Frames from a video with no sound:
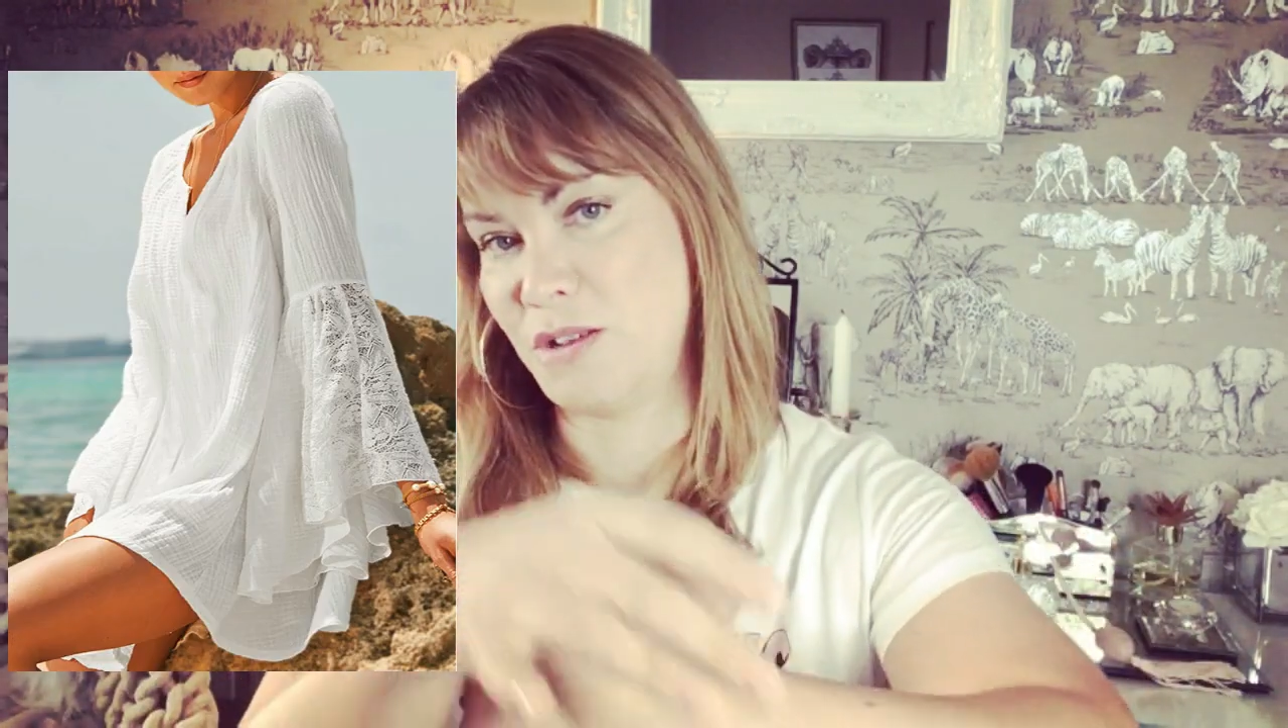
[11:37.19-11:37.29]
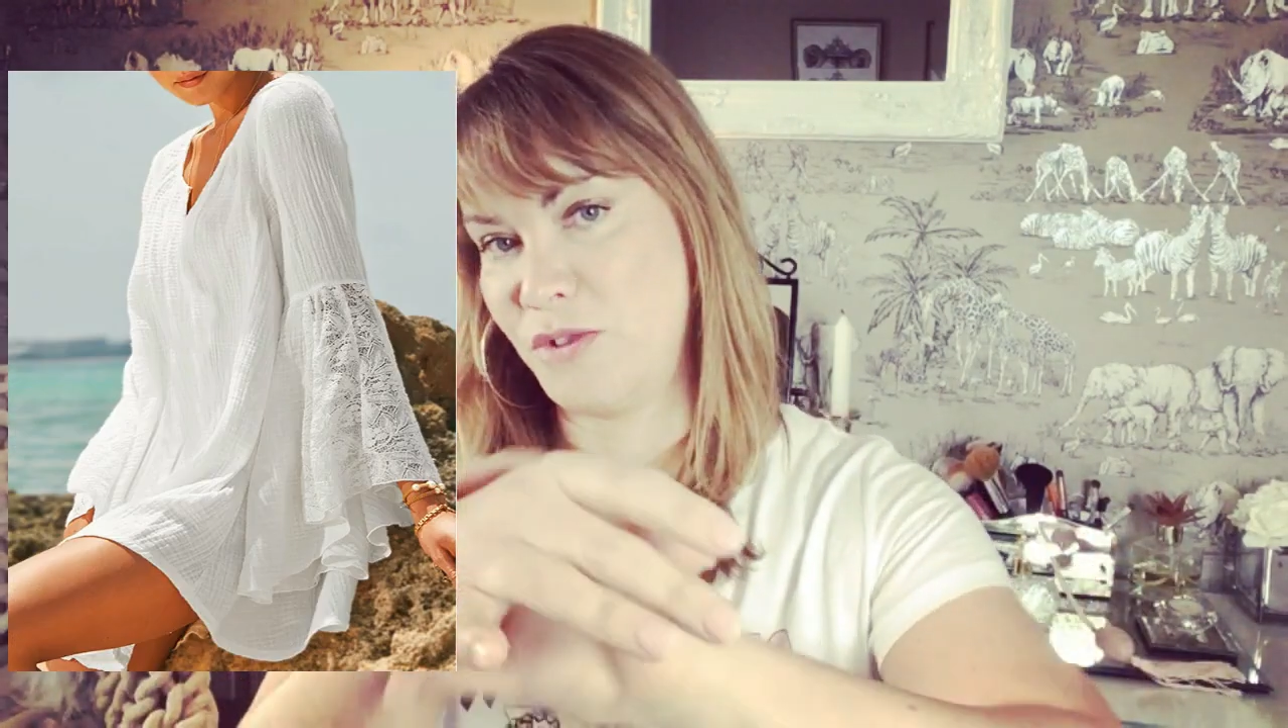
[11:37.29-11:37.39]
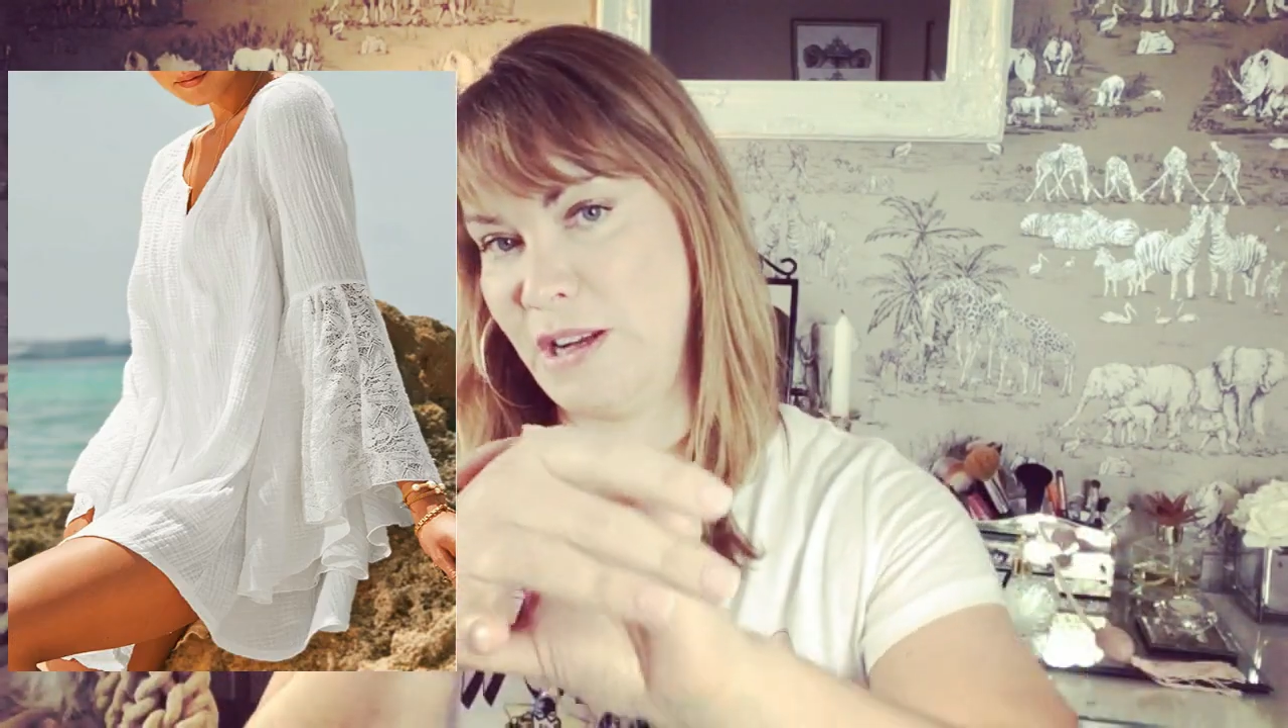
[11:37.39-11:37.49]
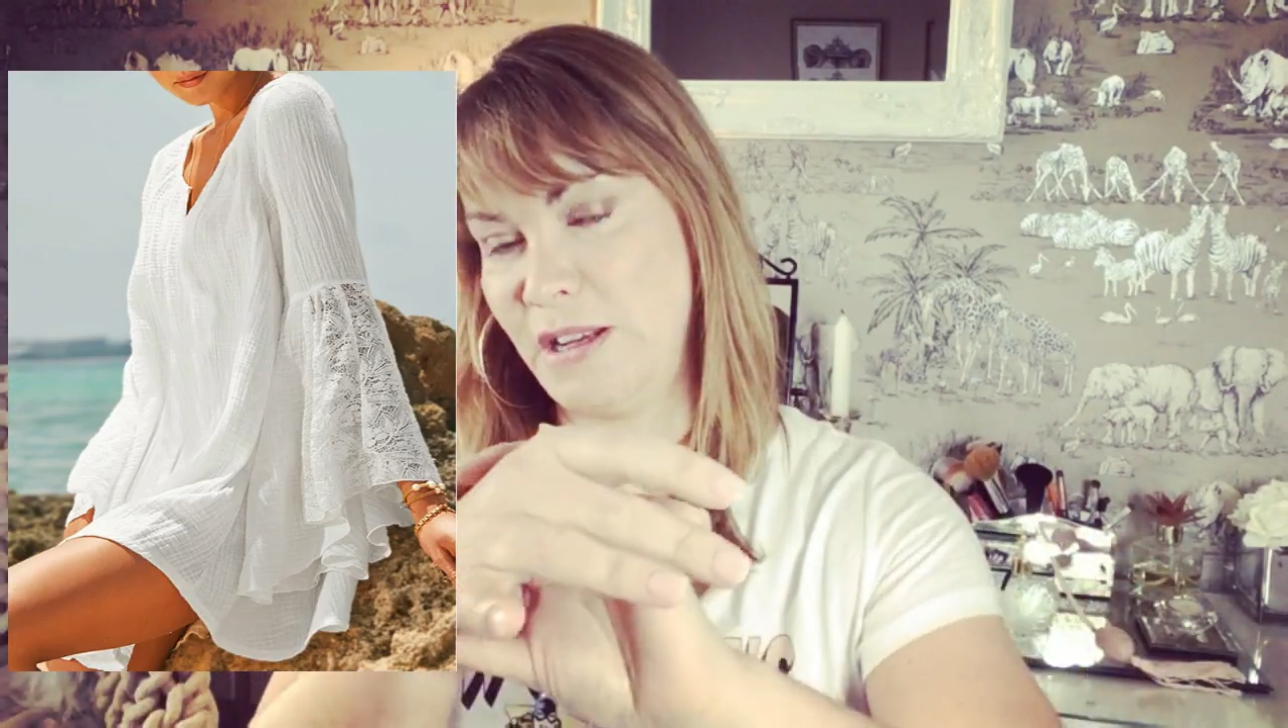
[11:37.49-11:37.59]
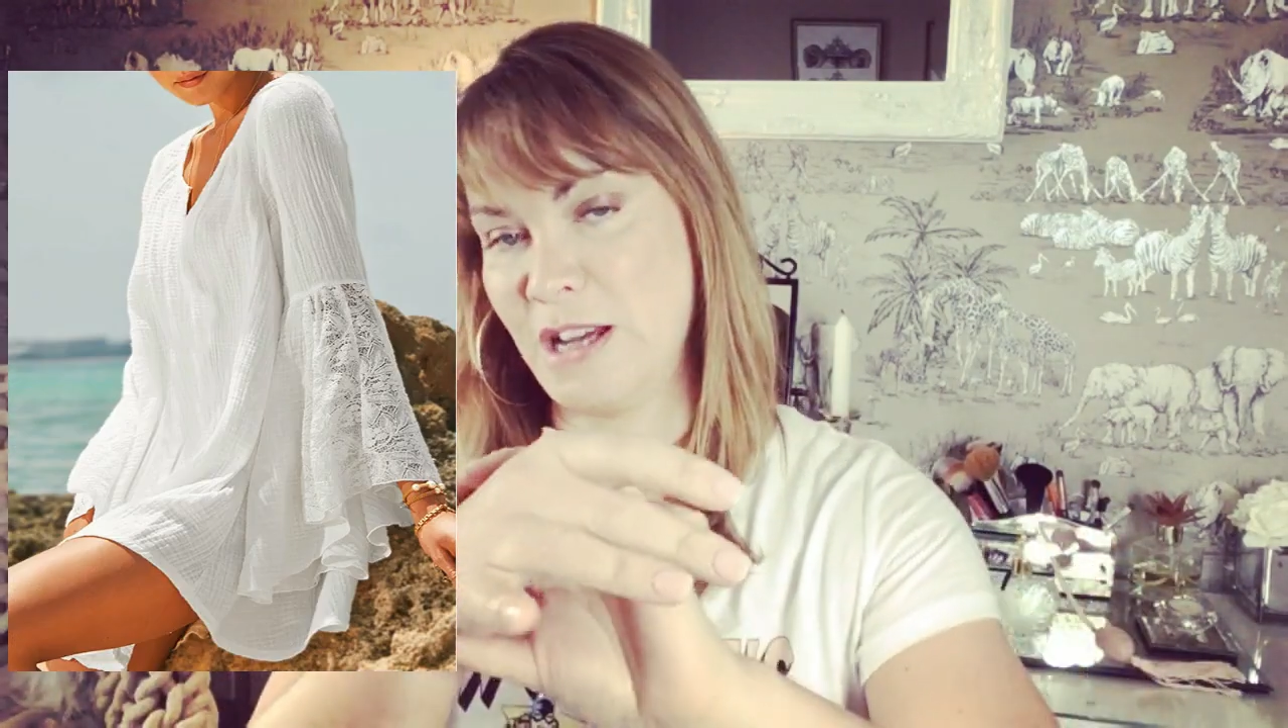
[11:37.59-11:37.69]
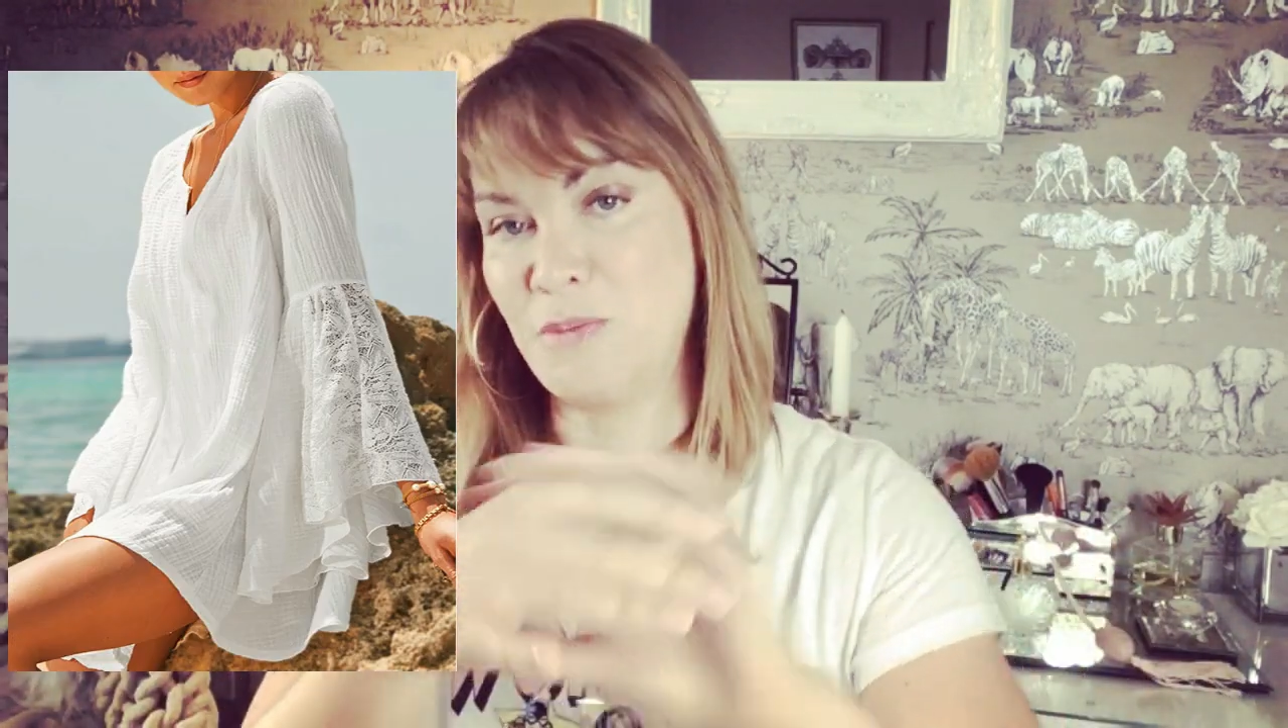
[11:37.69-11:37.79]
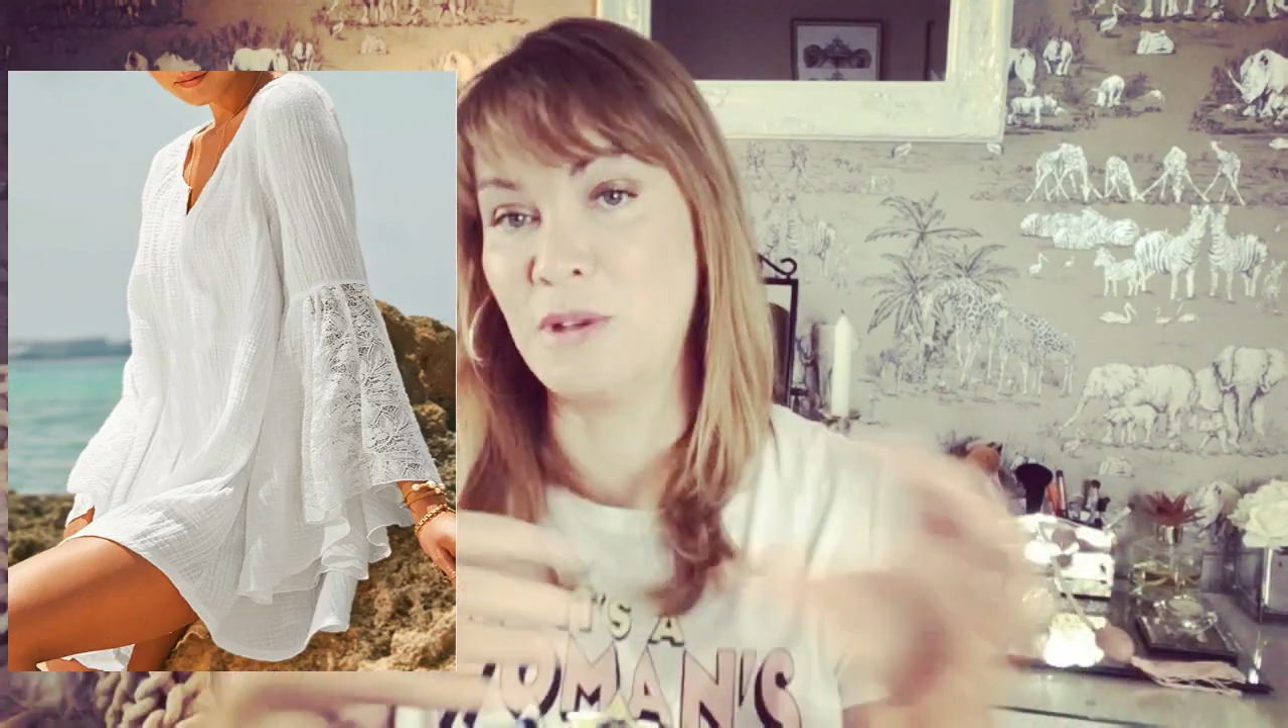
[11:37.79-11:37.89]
is really nice,